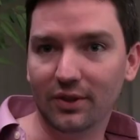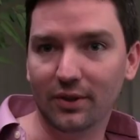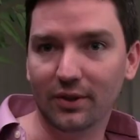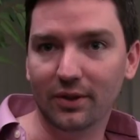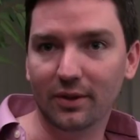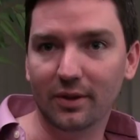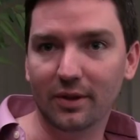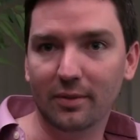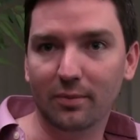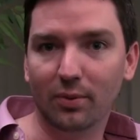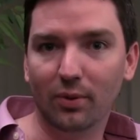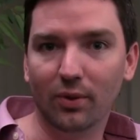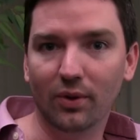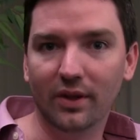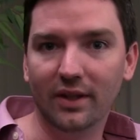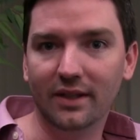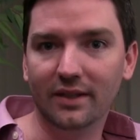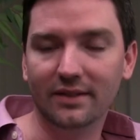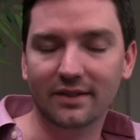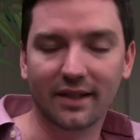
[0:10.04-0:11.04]
your
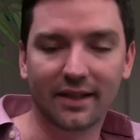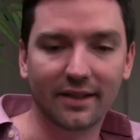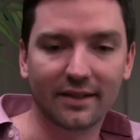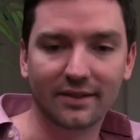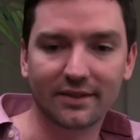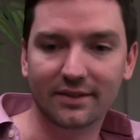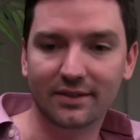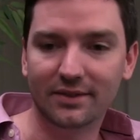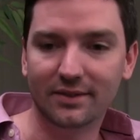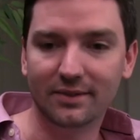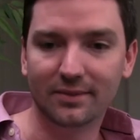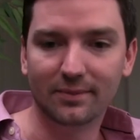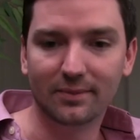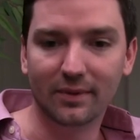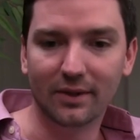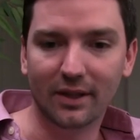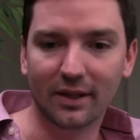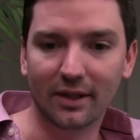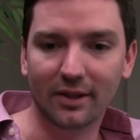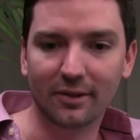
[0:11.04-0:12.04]
employees as
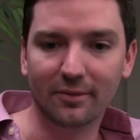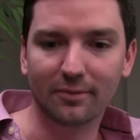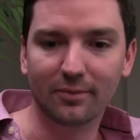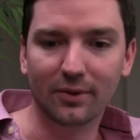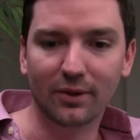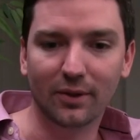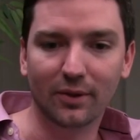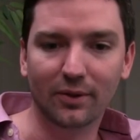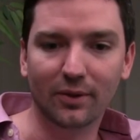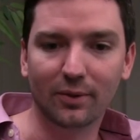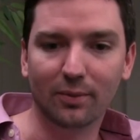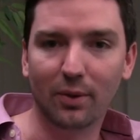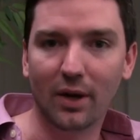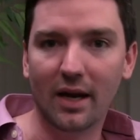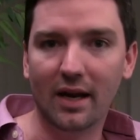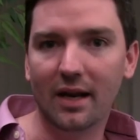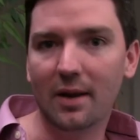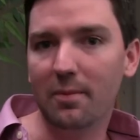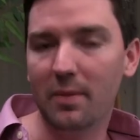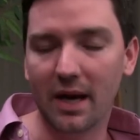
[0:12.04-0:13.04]
uh, you know your
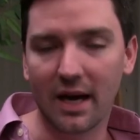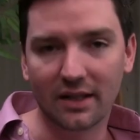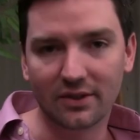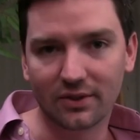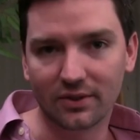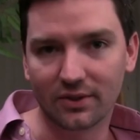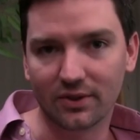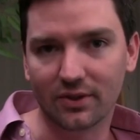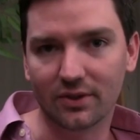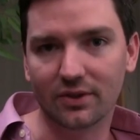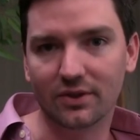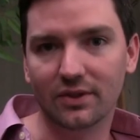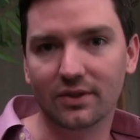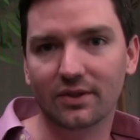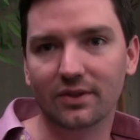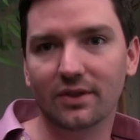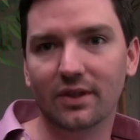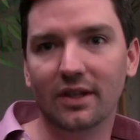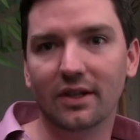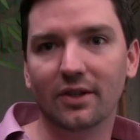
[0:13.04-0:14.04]
brand ambassadors
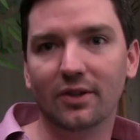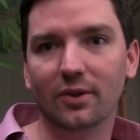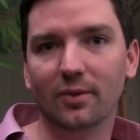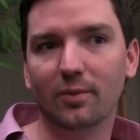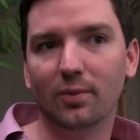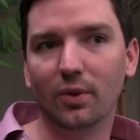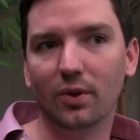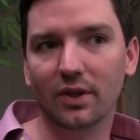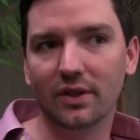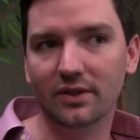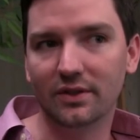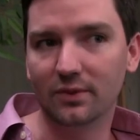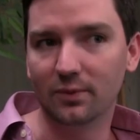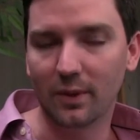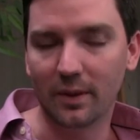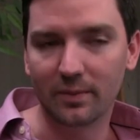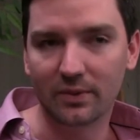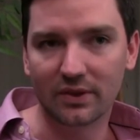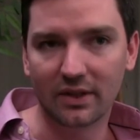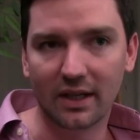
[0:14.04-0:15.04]
and, and your employees as
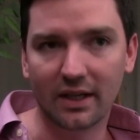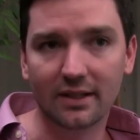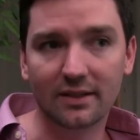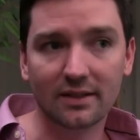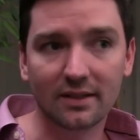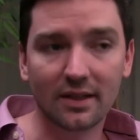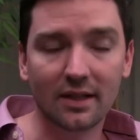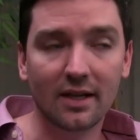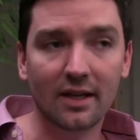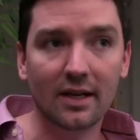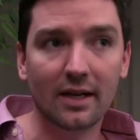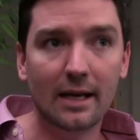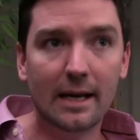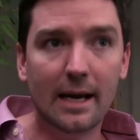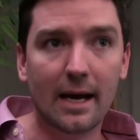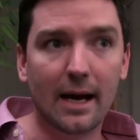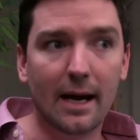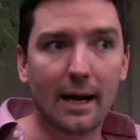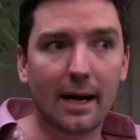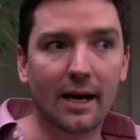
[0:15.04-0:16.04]
websites
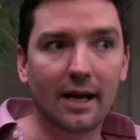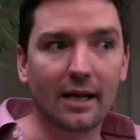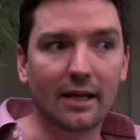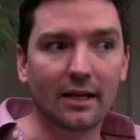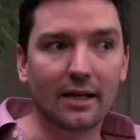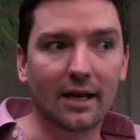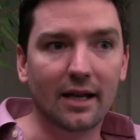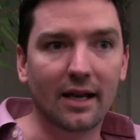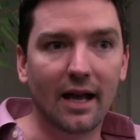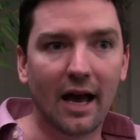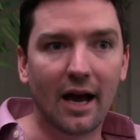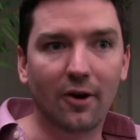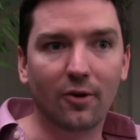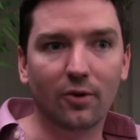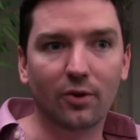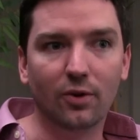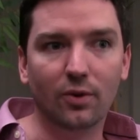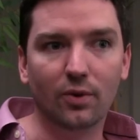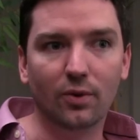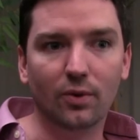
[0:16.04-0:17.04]
uh, and, and how
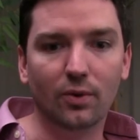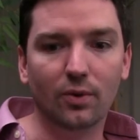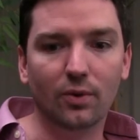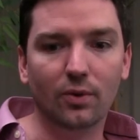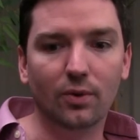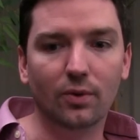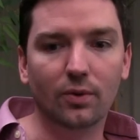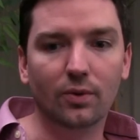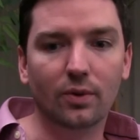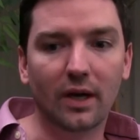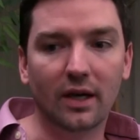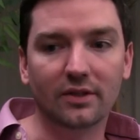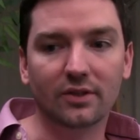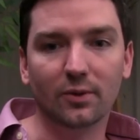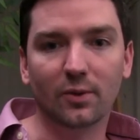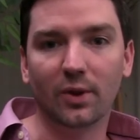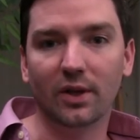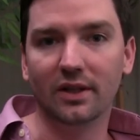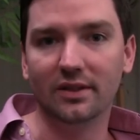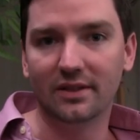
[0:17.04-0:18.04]
you as
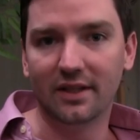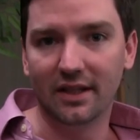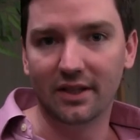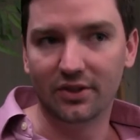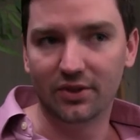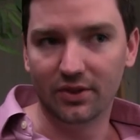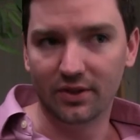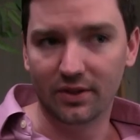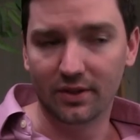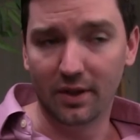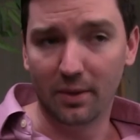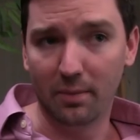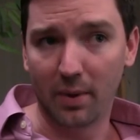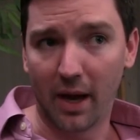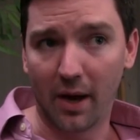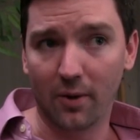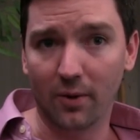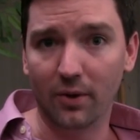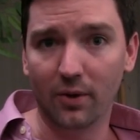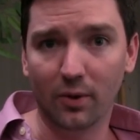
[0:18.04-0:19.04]
an organization
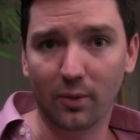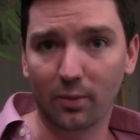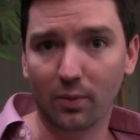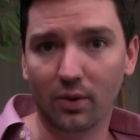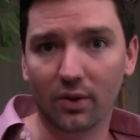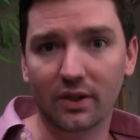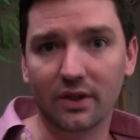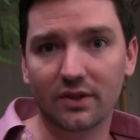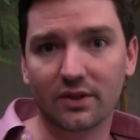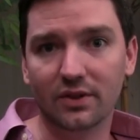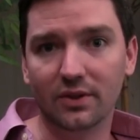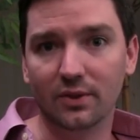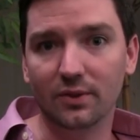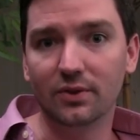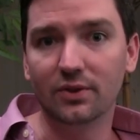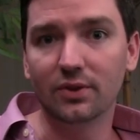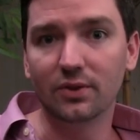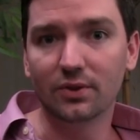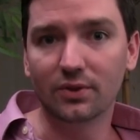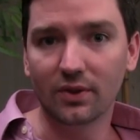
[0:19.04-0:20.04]
empower your employees to
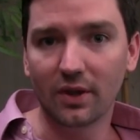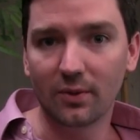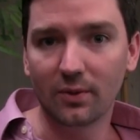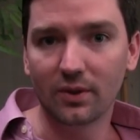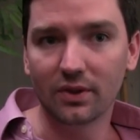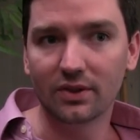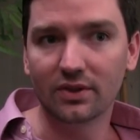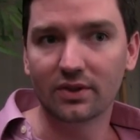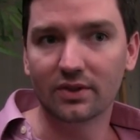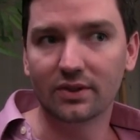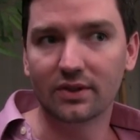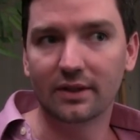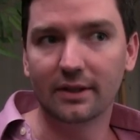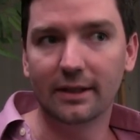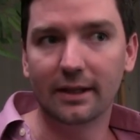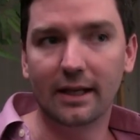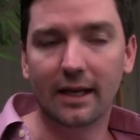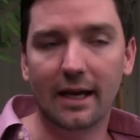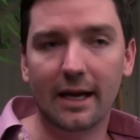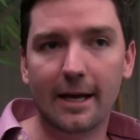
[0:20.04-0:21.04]
use social networks
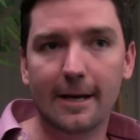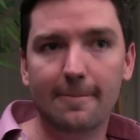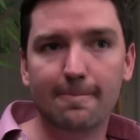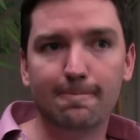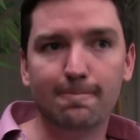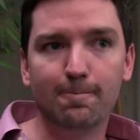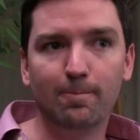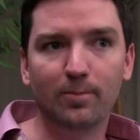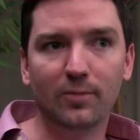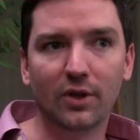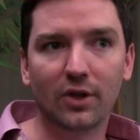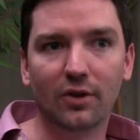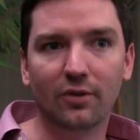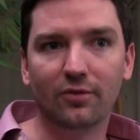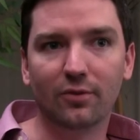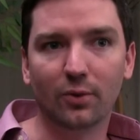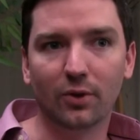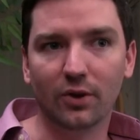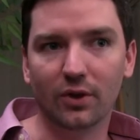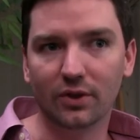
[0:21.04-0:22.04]
and you know
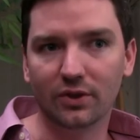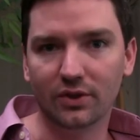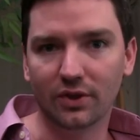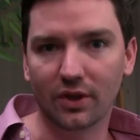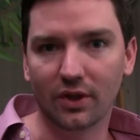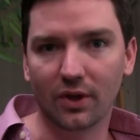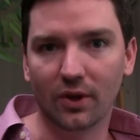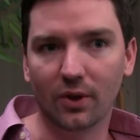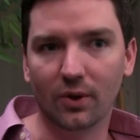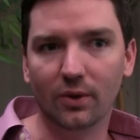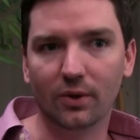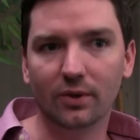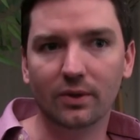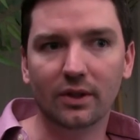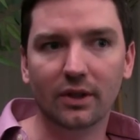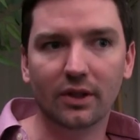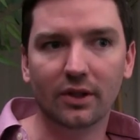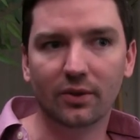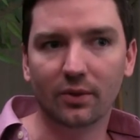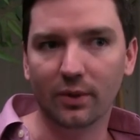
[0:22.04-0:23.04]
four years ago
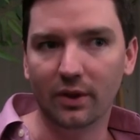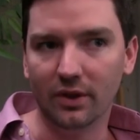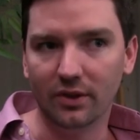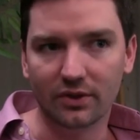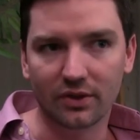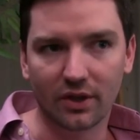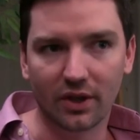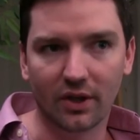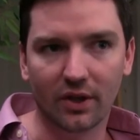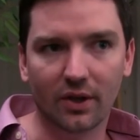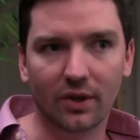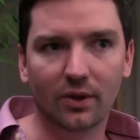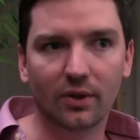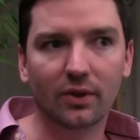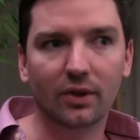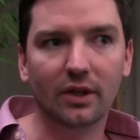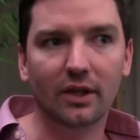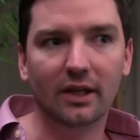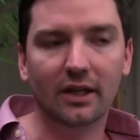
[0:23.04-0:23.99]
three years ago